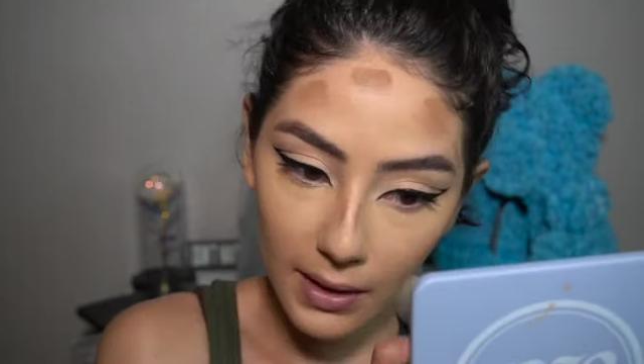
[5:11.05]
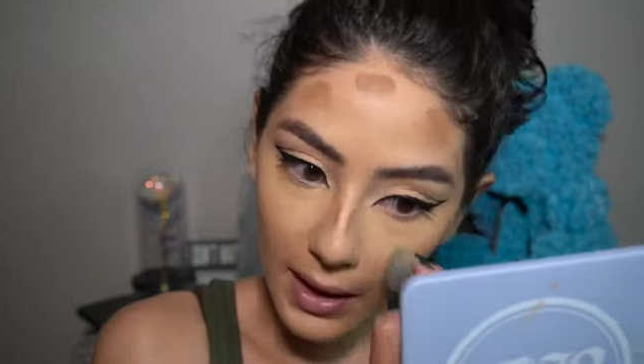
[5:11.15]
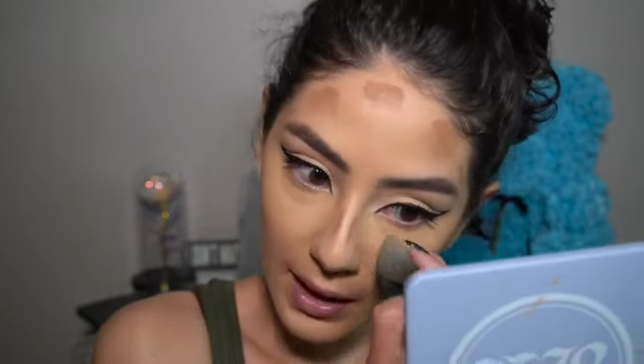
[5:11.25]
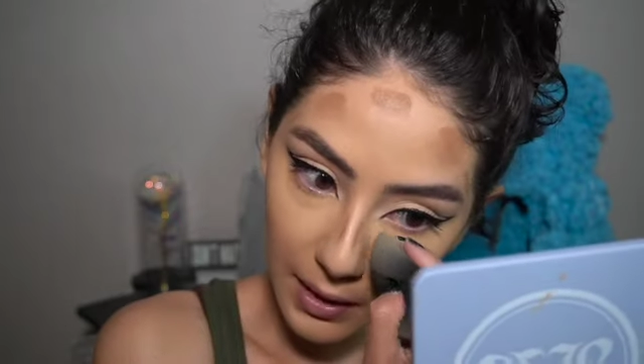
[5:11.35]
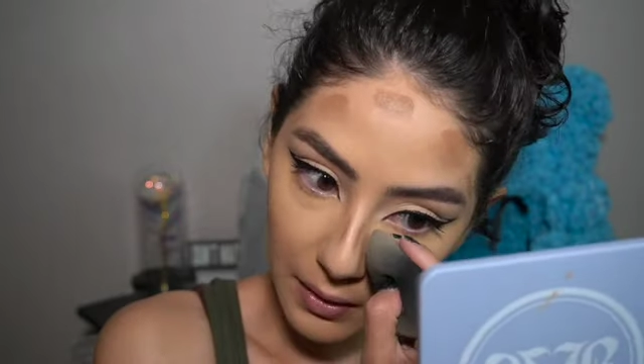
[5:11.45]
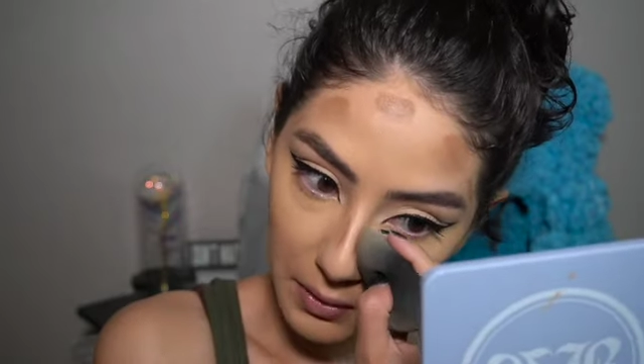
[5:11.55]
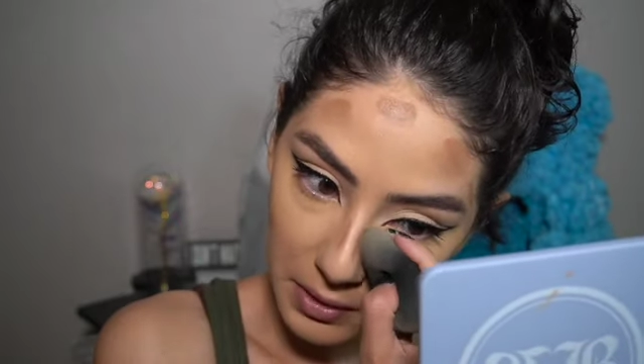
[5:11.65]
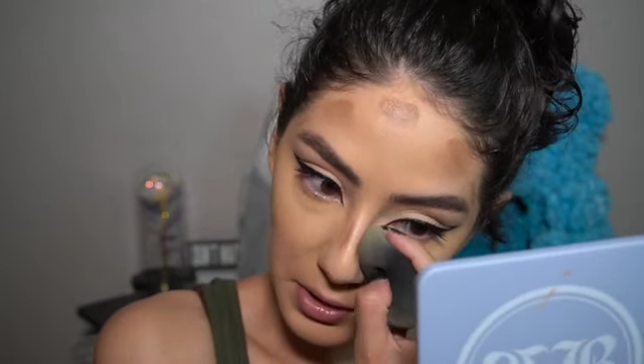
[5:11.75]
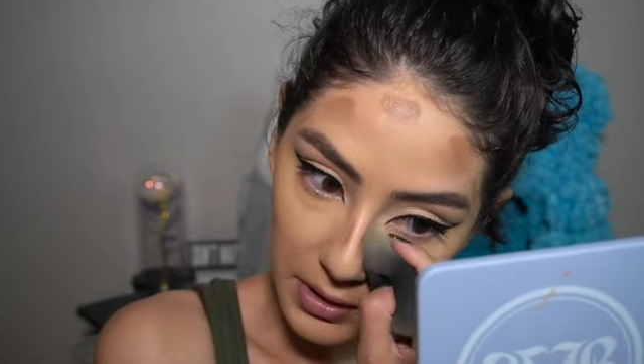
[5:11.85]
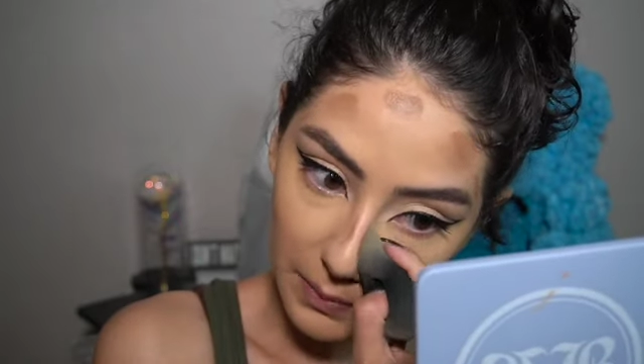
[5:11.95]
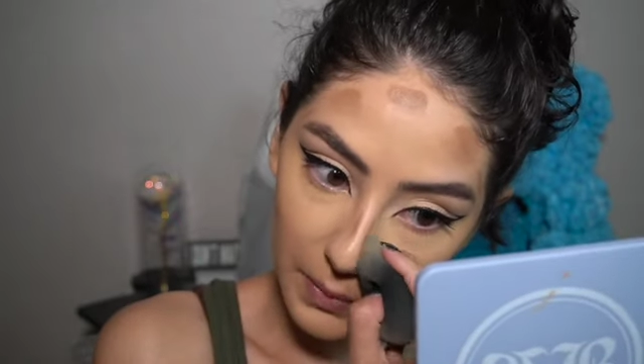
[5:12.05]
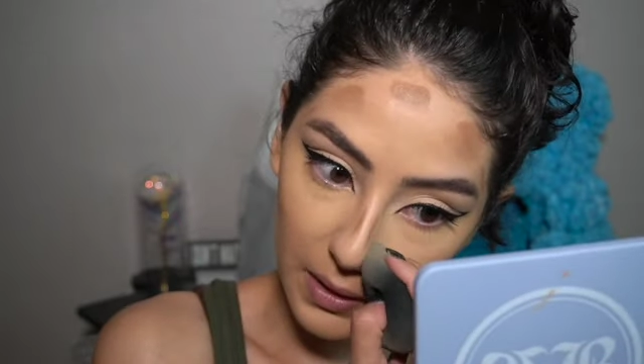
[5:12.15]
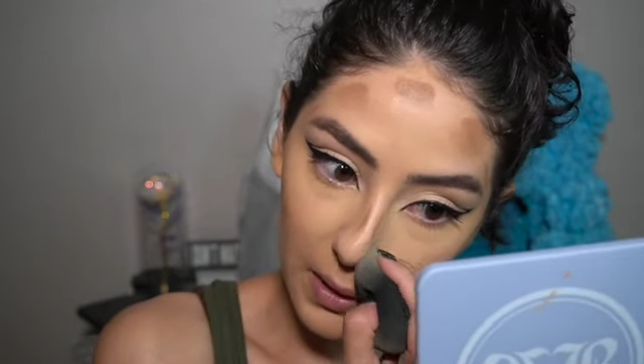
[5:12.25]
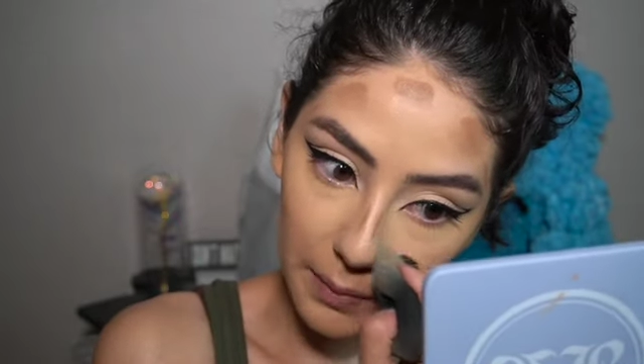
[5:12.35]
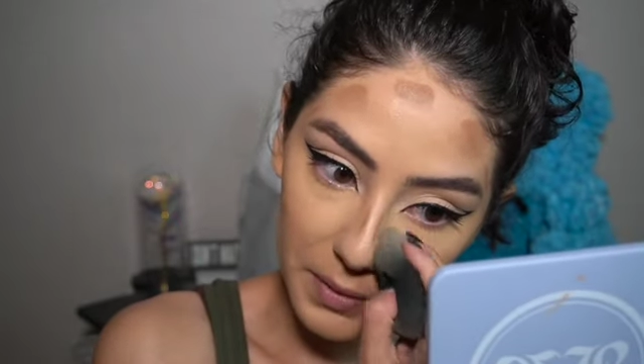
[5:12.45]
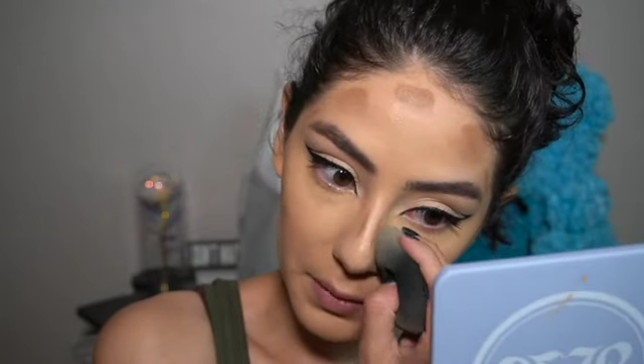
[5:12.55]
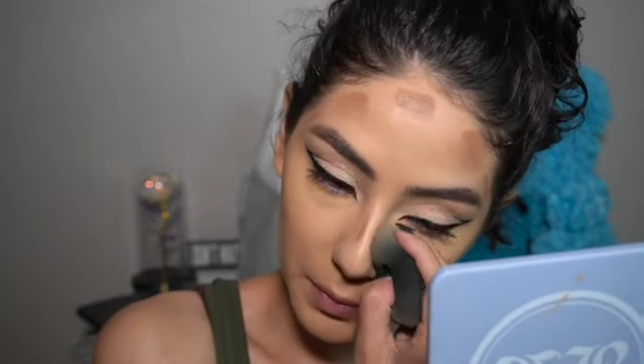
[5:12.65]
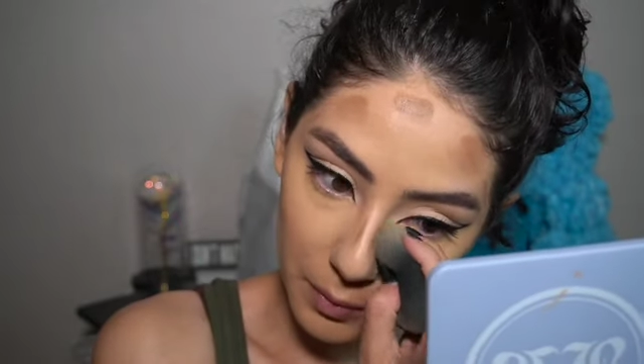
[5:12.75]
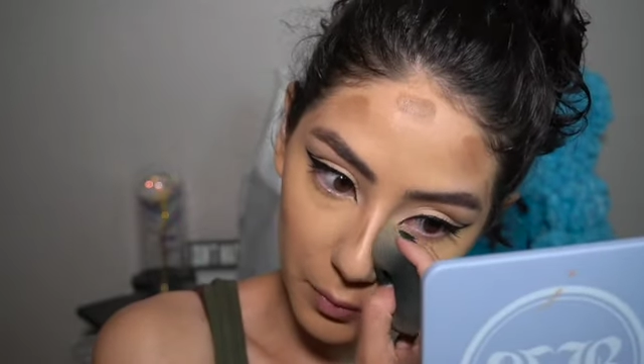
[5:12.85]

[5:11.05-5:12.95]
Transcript: that it just becomes a bit